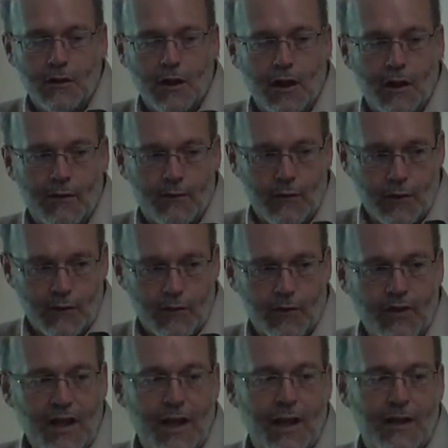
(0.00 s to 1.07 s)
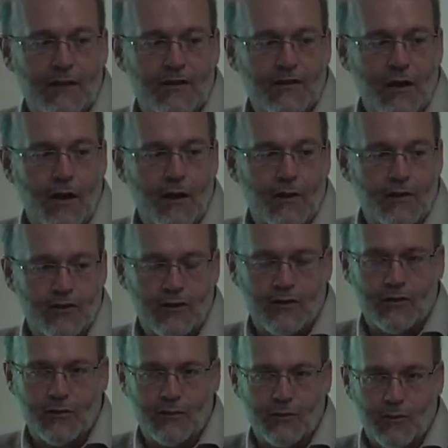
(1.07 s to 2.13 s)
photovoltaic installers. There's
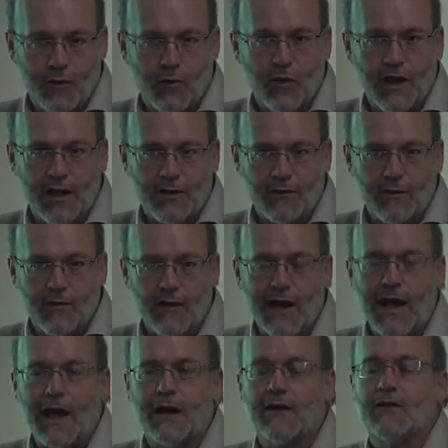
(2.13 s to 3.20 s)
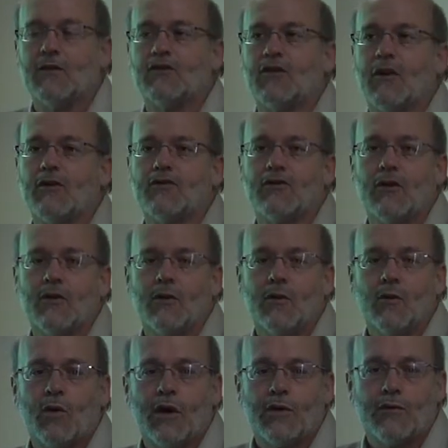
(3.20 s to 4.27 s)
a rating for that, and there's also
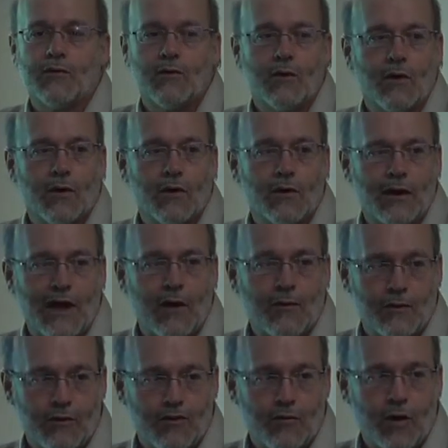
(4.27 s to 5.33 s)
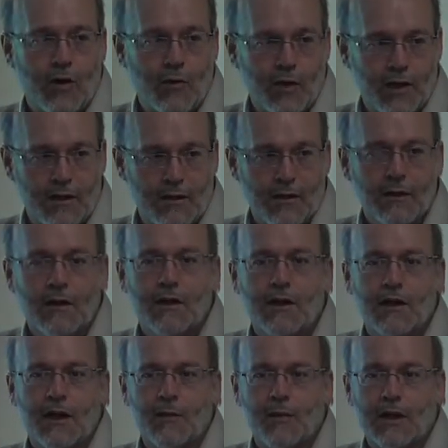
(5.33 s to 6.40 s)
one for small wind
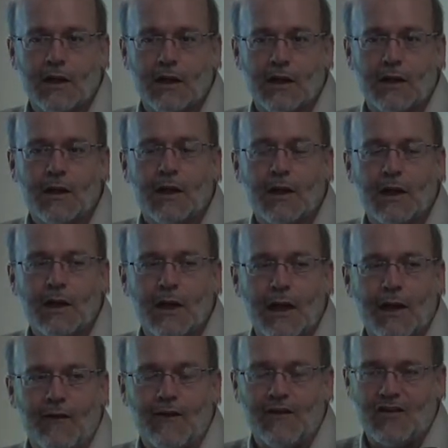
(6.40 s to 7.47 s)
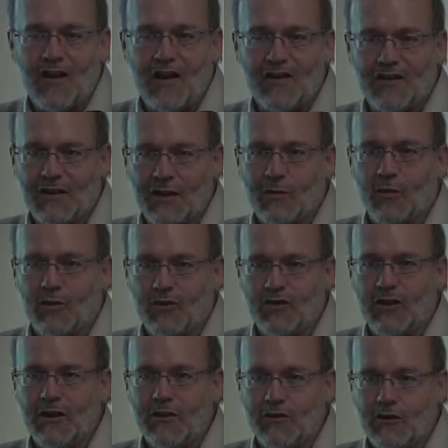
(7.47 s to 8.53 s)
coming in. And the testing
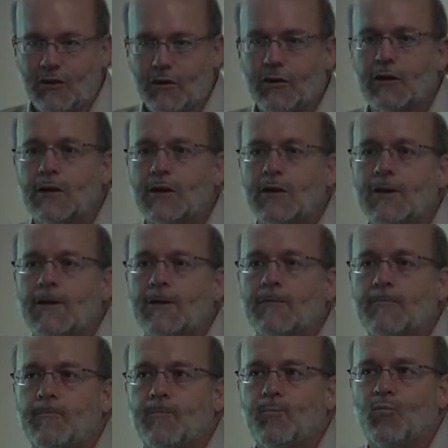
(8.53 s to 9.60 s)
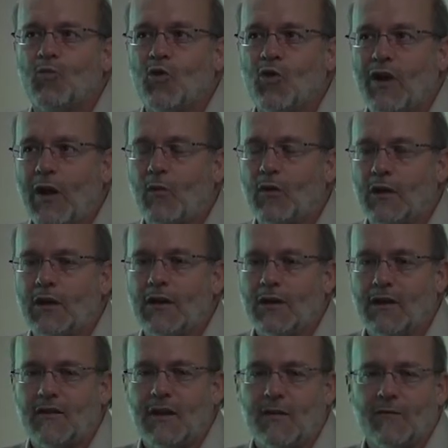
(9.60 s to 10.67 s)
procedure for that really
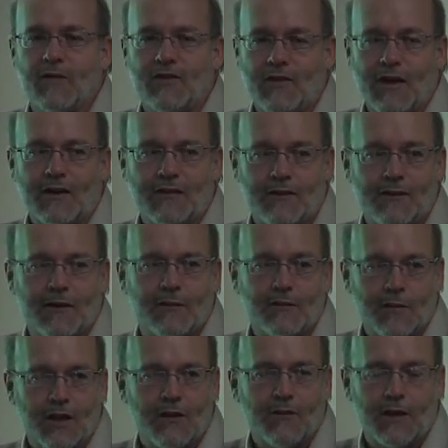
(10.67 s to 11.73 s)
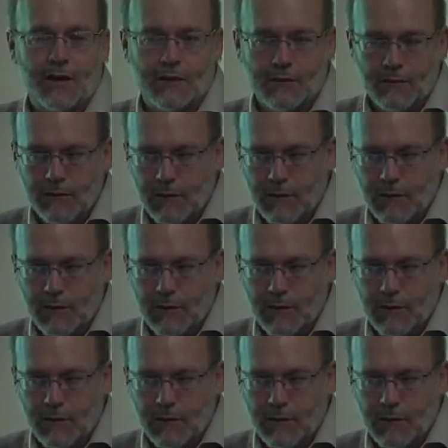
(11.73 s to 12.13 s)
does emphasize them giving